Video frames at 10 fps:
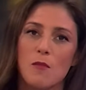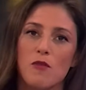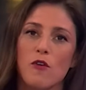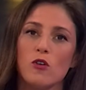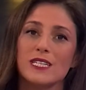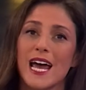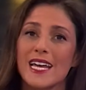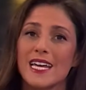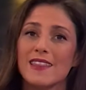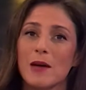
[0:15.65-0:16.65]
before
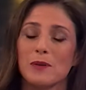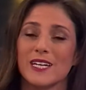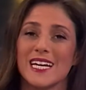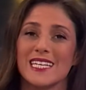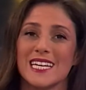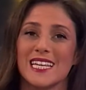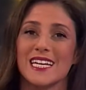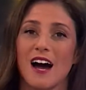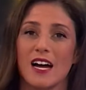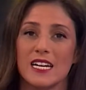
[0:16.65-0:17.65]
taking their place in
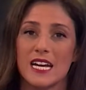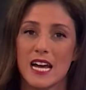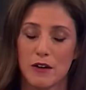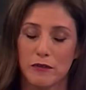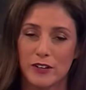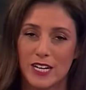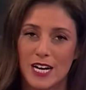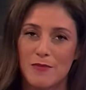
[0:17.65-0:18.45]
the IDF.